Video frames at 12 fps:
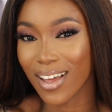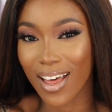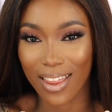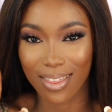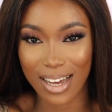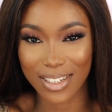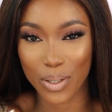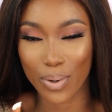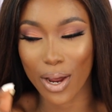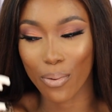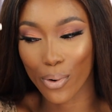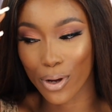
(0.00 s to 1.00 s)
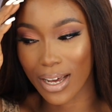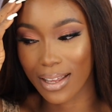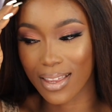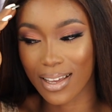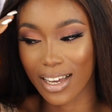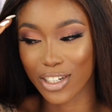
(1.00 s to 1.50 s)
That's the right word I
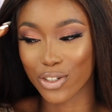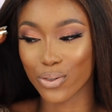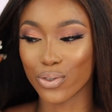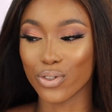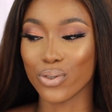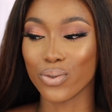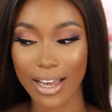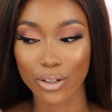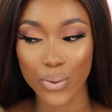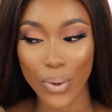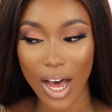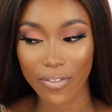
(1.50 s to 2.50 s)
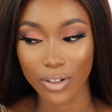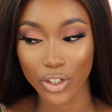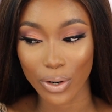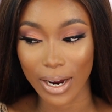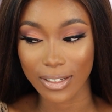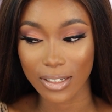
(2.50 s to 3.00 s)
think I should use. I do have a
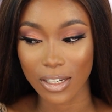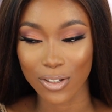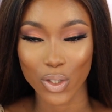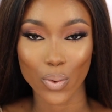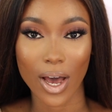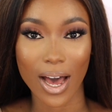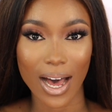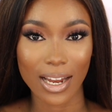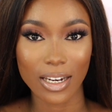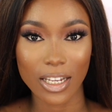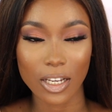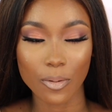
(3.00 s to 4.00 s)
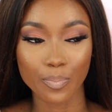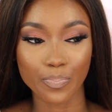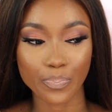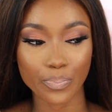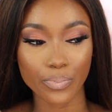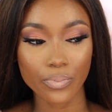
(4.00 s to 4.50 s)
dry skin, so I hardly
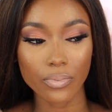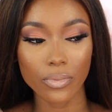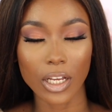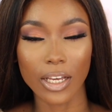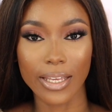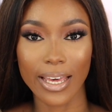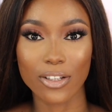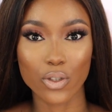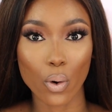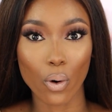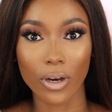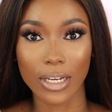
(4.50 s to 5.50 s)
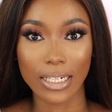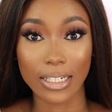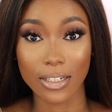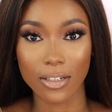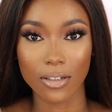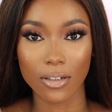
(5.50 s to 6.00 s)
get
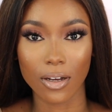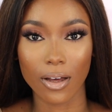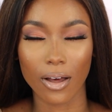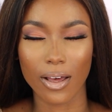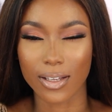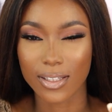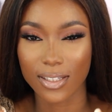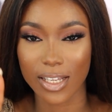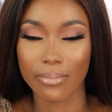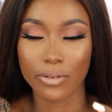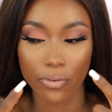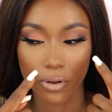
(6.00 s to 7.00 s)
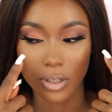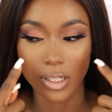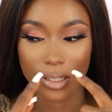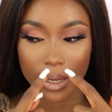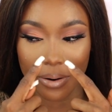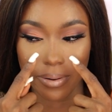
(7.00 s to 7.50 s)
oily except for
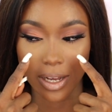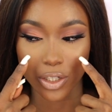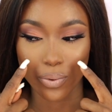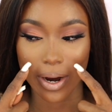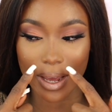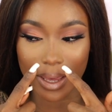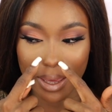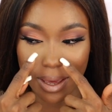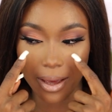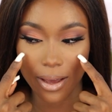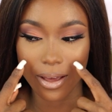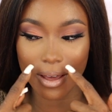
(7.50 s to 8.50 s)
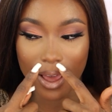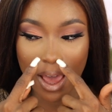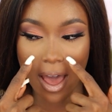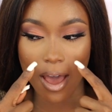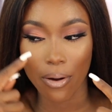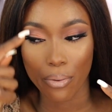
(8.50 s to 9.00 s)
these areas right here,
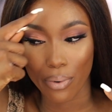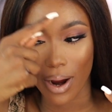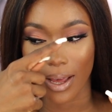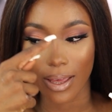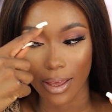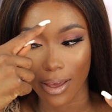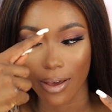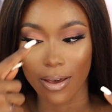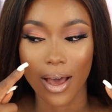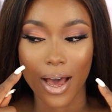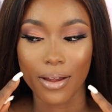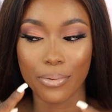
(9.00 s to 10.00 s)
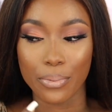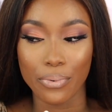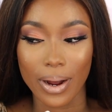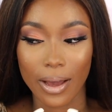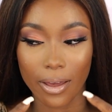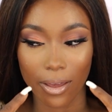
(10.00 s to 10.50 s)
and
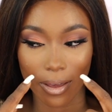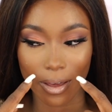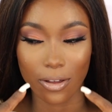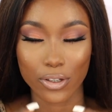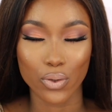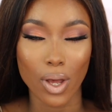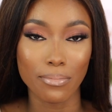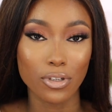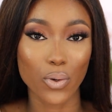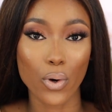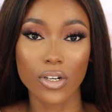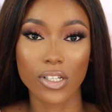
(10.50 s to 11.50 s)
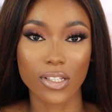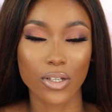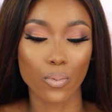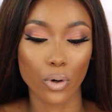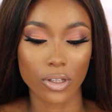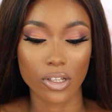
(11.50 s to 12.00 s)
right here. So I'm just going to
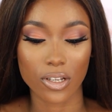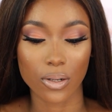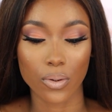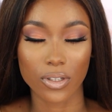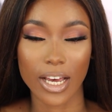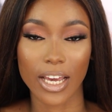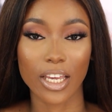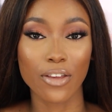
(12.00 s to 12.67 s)
see what this looks like.